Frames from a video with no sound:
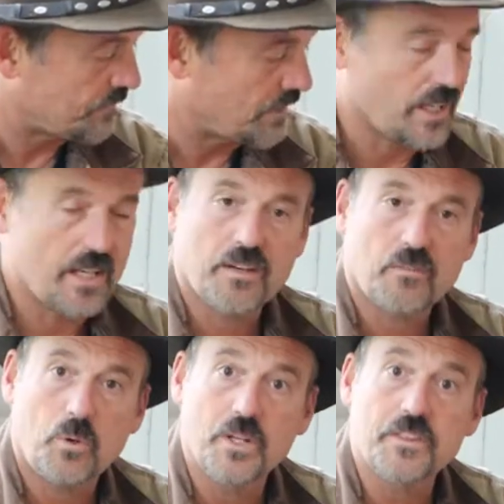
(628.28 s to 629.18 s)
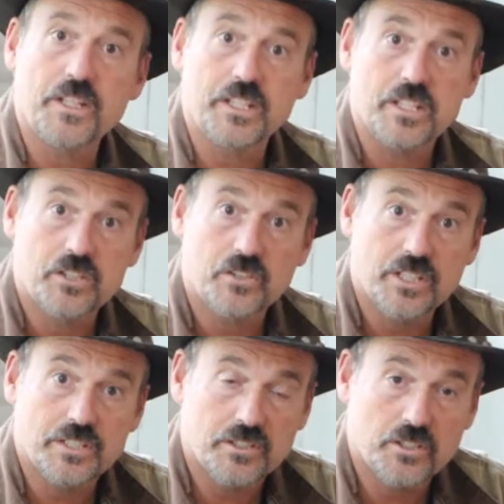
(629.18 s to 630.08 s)
One thing that you do
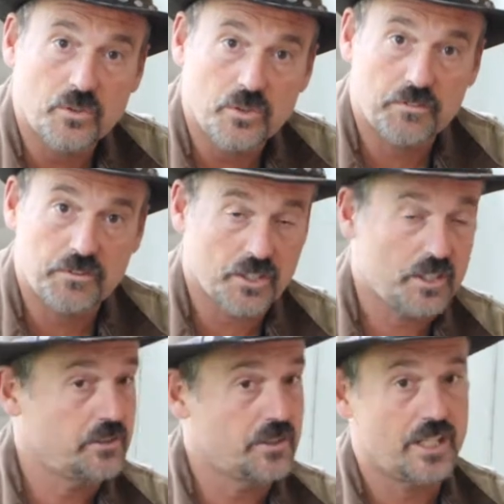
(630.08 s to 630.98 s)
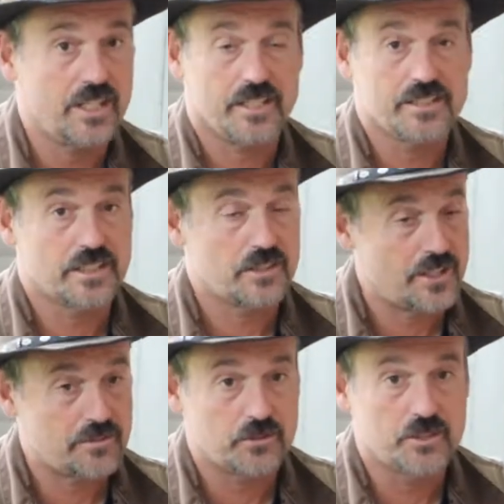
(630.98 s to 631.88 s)
need to do if you're going to do cuttings, they don't
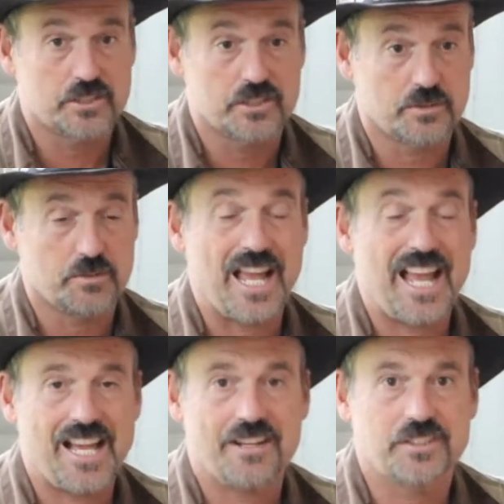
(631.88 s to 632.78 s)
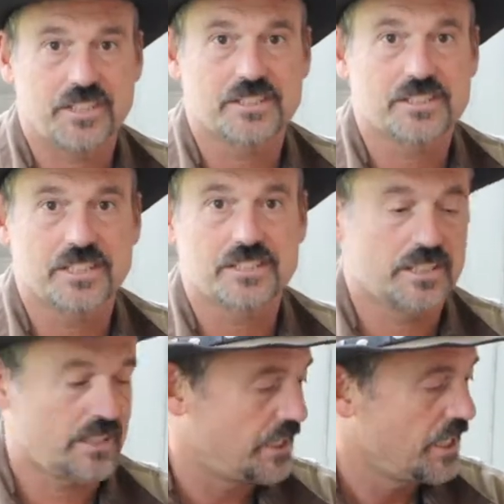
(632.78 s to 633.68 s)
have a root system, you have to
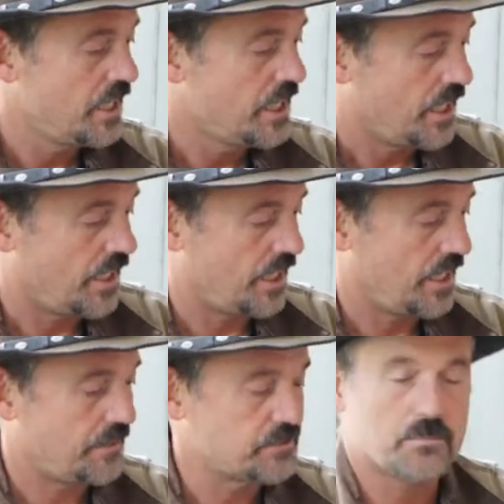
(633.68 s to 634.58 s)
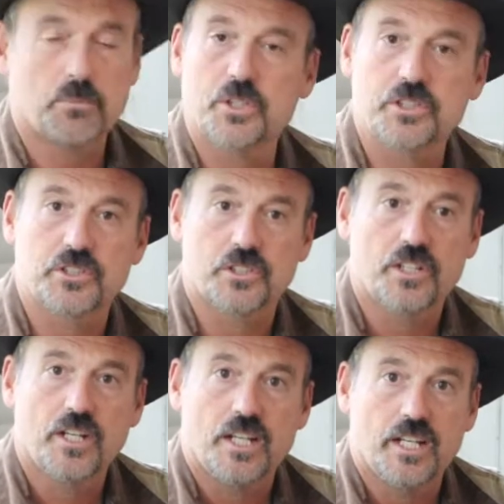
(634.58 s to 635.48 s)
consistently have some
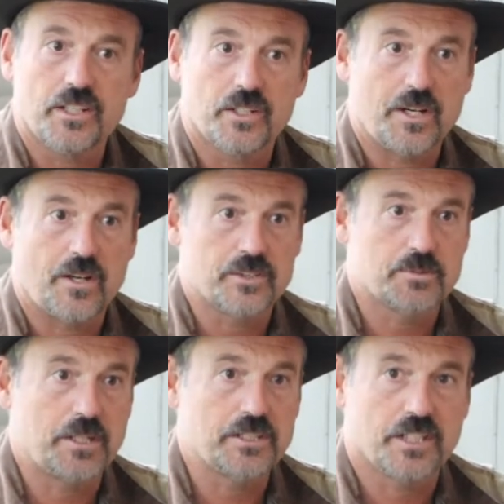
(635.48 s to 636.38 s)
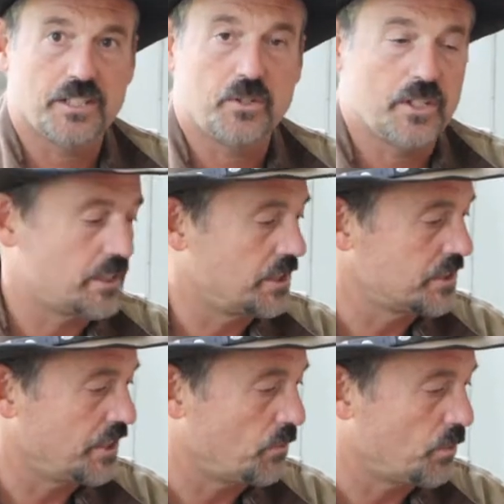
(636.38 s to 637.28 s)
moisture in the ground, especially when it
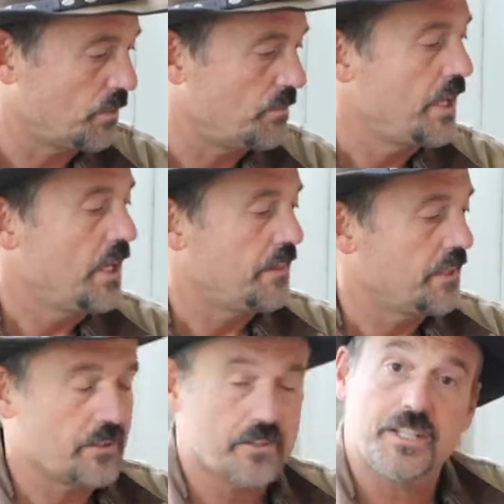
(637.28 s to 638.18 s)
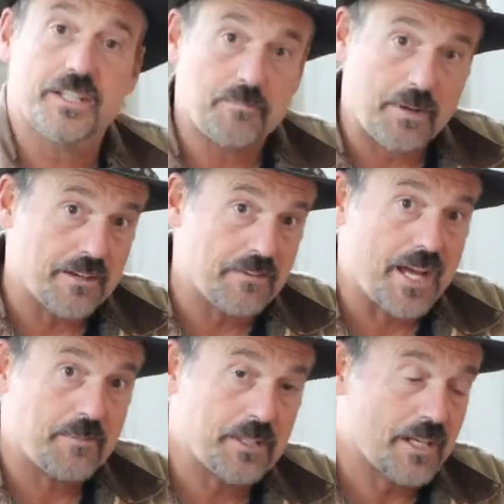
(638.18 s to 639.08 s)
does get warm. The other thing that may have
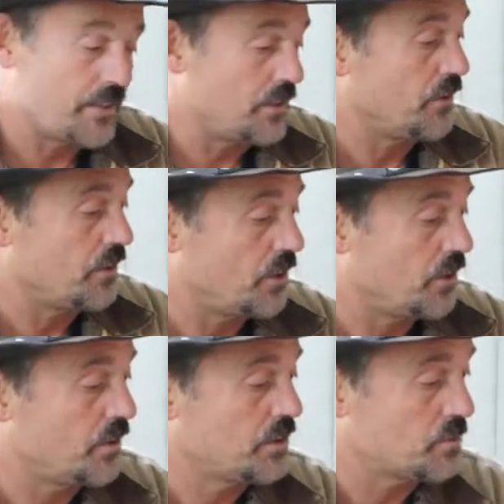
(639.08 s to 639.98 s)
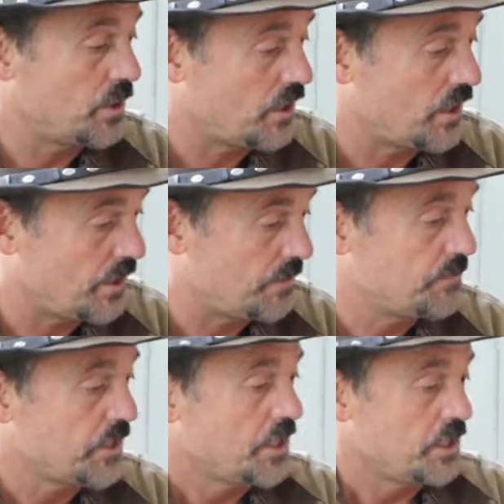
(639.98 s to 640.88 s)
happened, and I don't know as well,
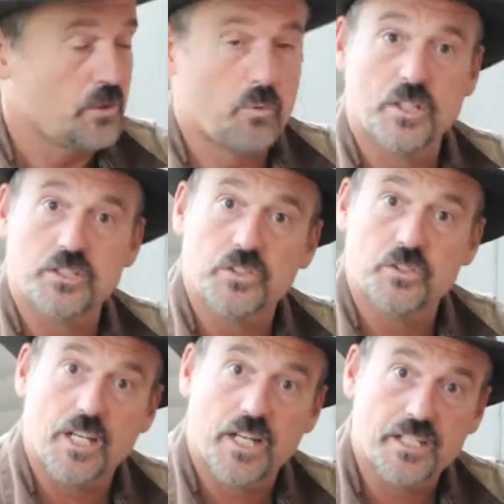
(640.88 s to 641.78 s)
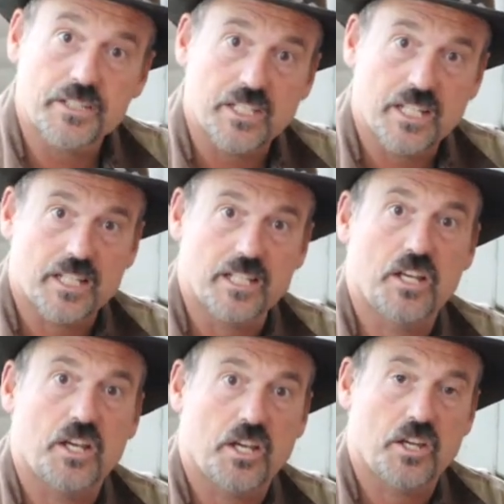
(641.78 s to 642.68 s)
you want to do cuttings in
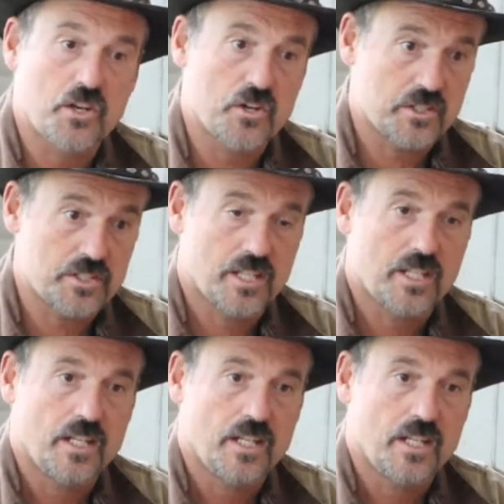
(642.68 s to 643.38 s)
an inert